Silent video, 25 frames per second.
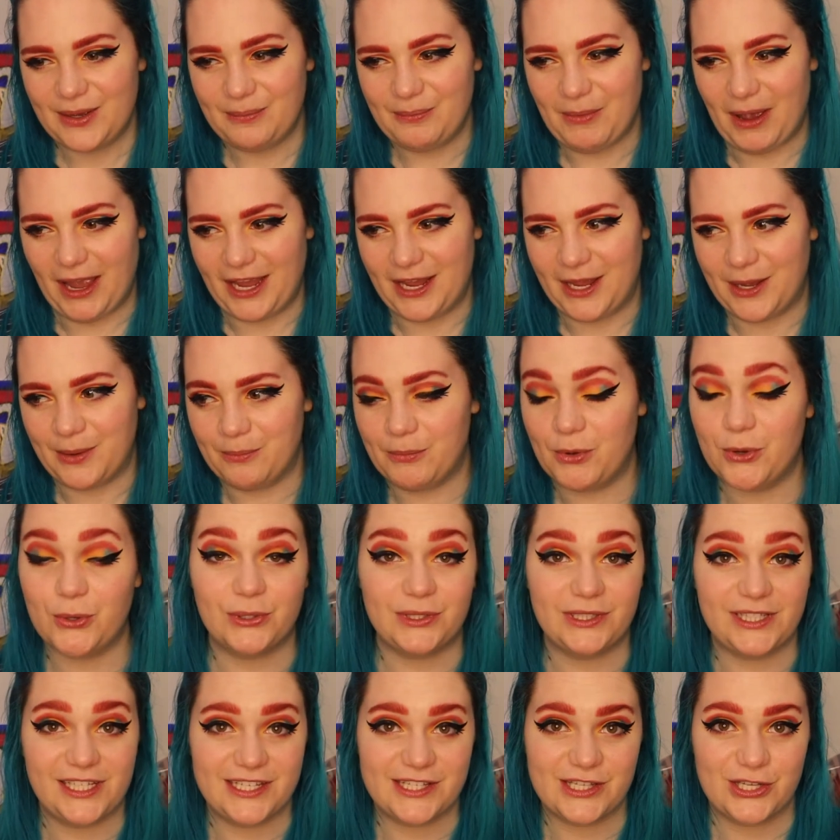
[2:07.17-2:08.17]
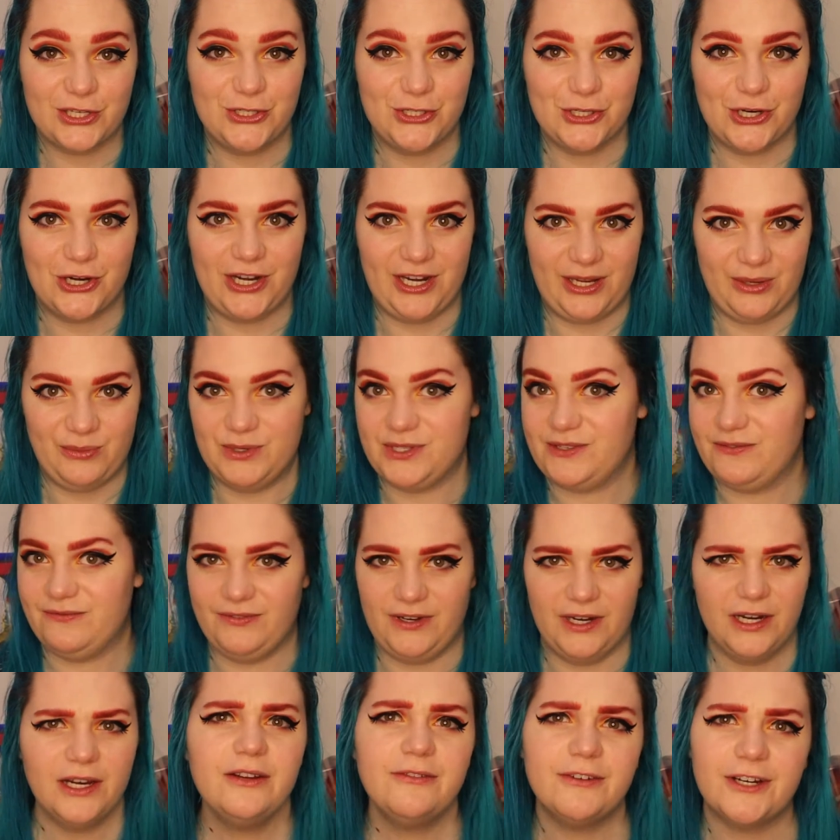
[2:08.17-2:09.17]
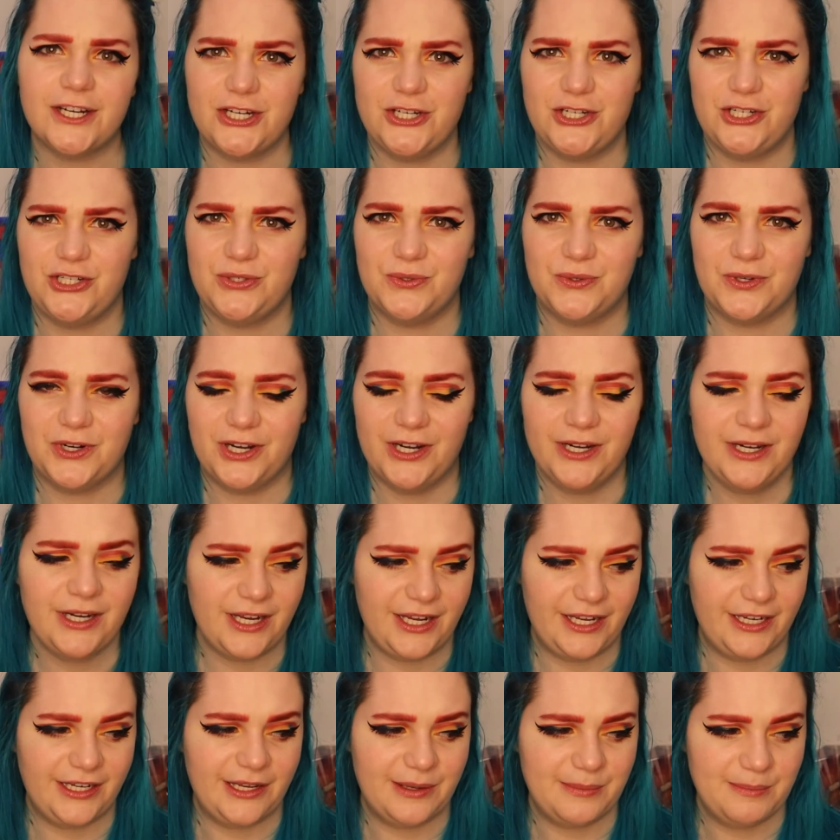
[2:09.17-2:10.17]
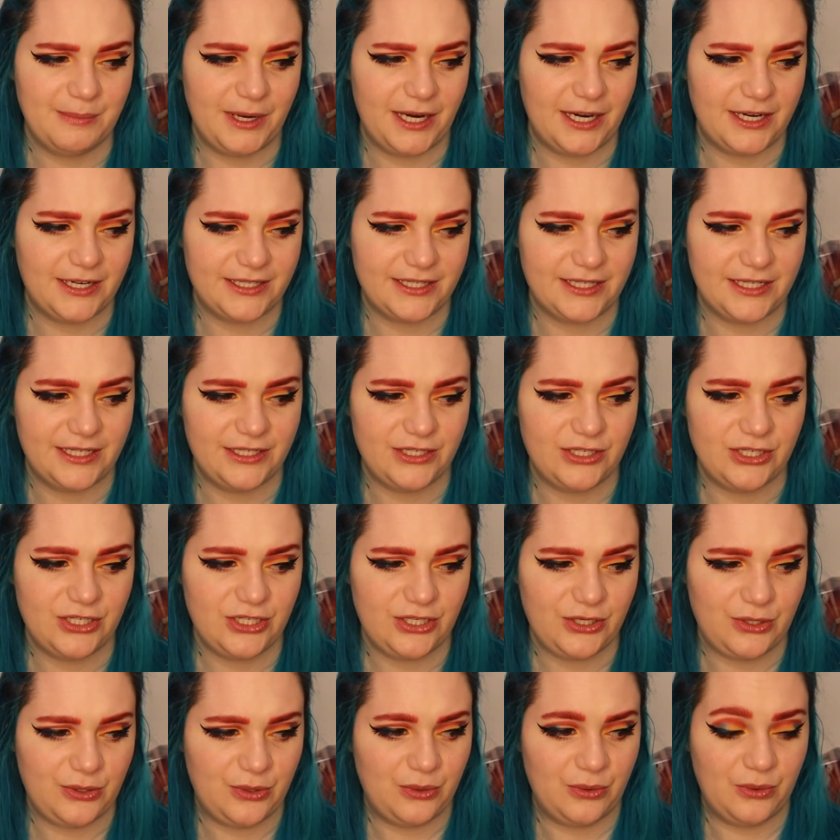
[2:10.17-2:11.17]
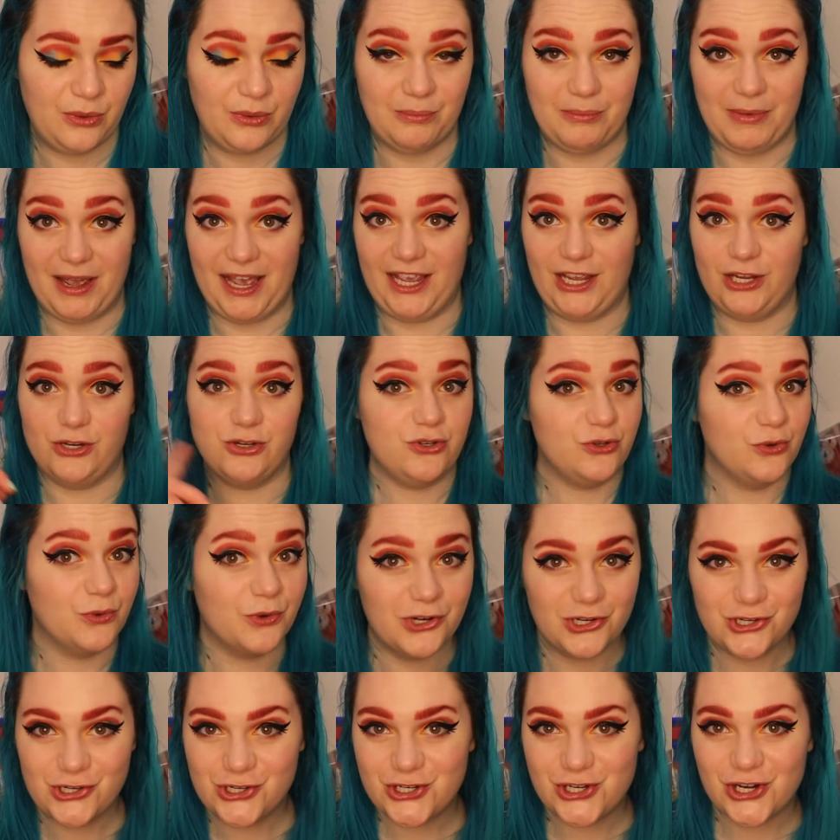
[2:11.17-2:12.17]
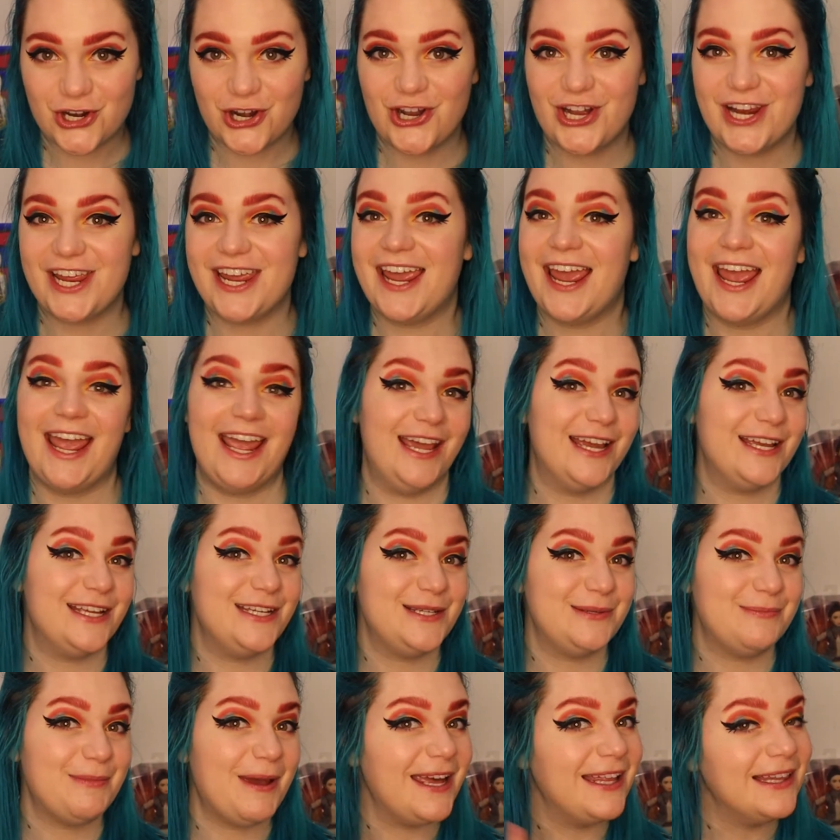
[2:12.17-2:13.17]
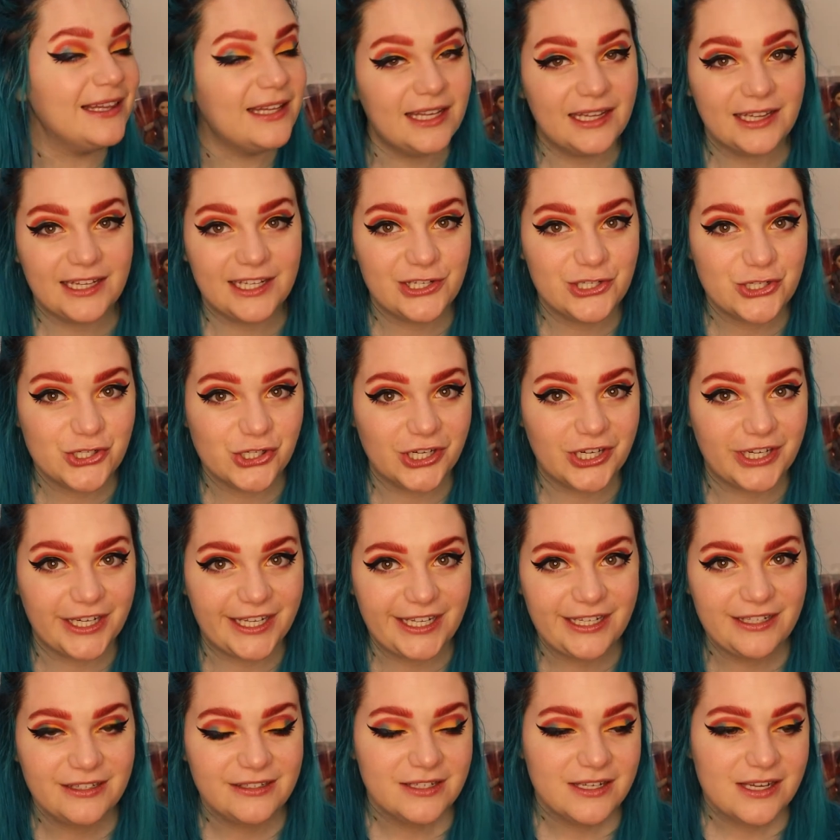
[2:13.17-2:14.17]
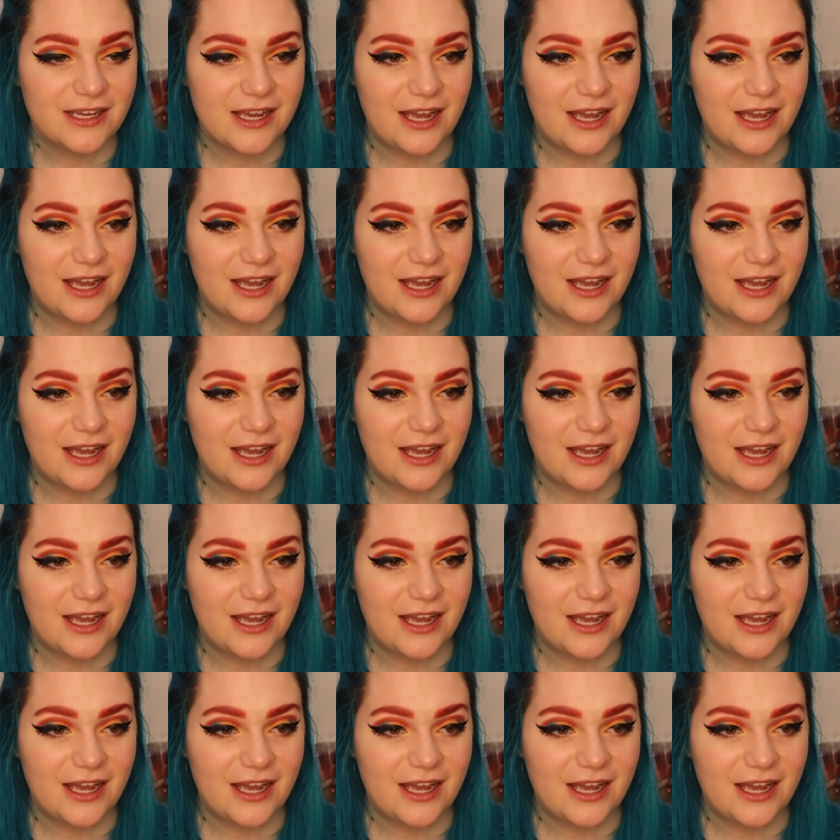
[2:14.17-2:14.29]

My Mona Lisa journey was very, very short in comparison to my George journey and my Lily journey.